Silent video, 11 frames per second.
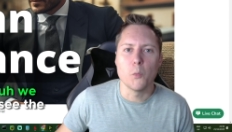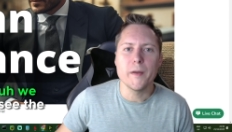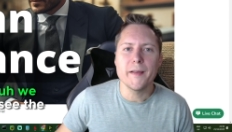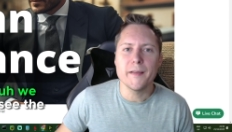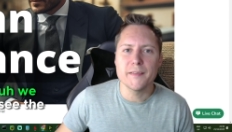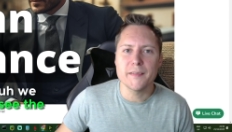we
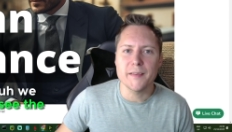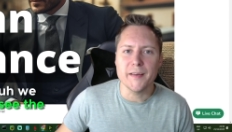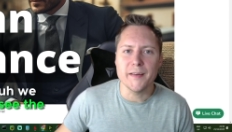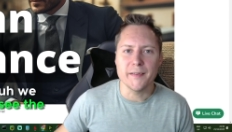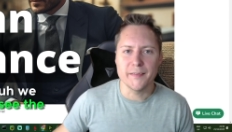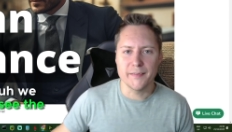can
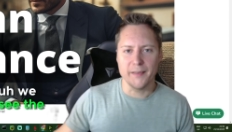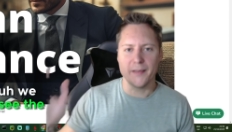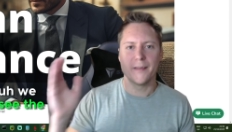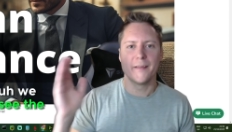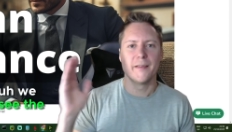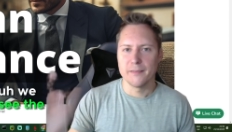see
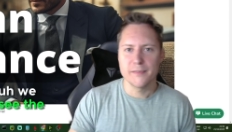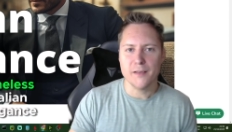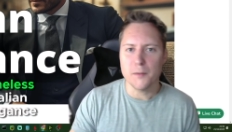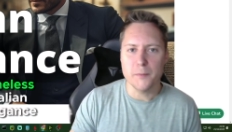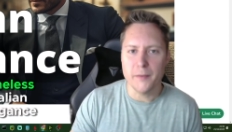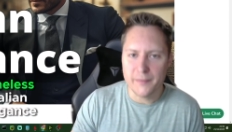the
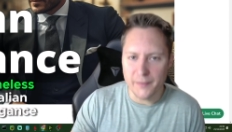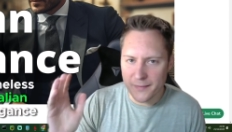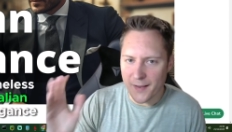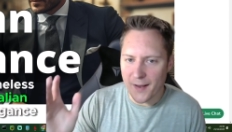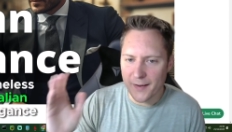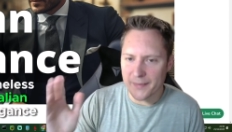timeless
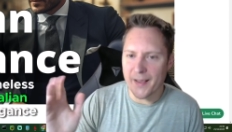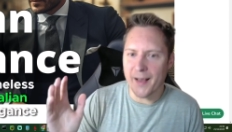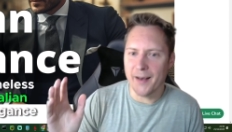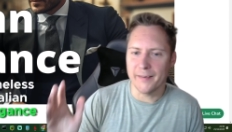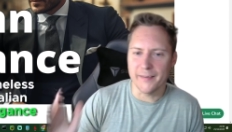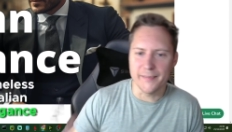Italian
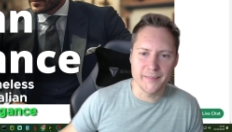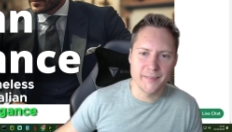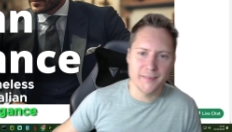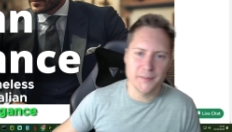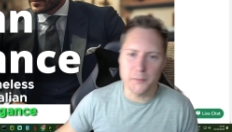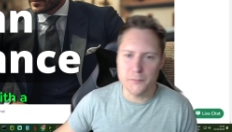
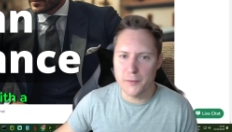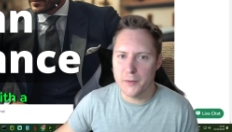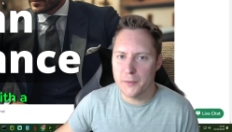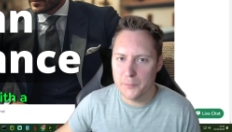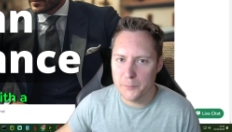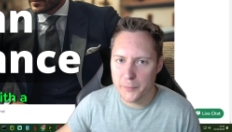elegance with
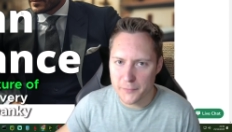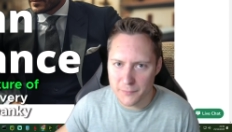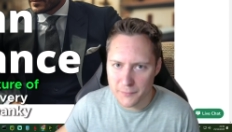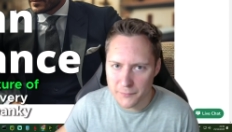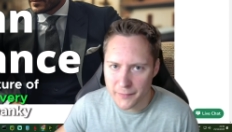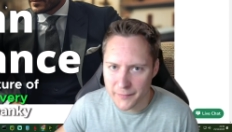a picture
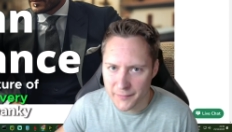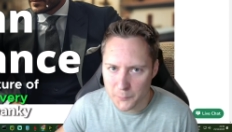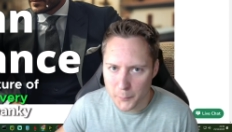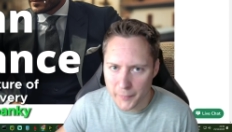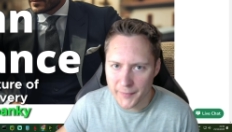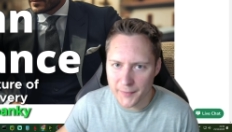of a very
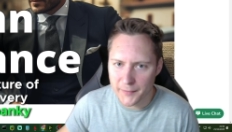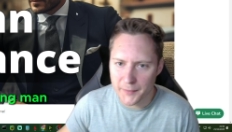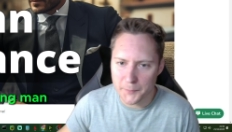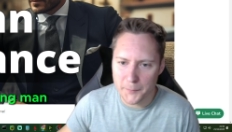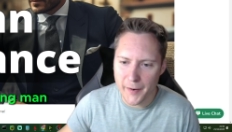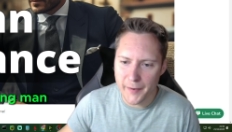swanky
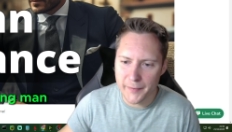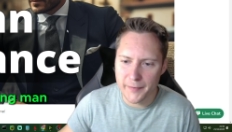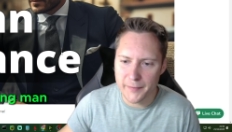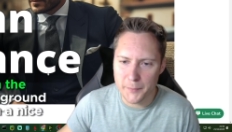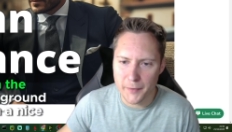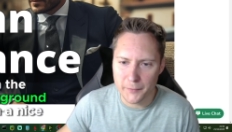looking man
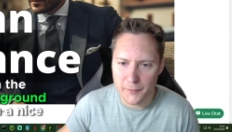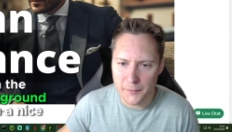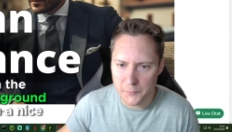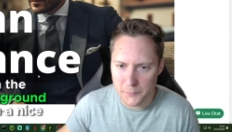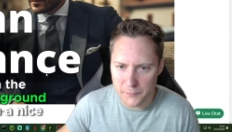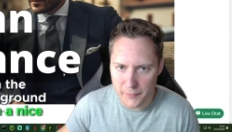in the
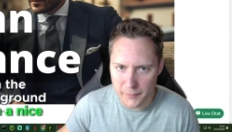background with a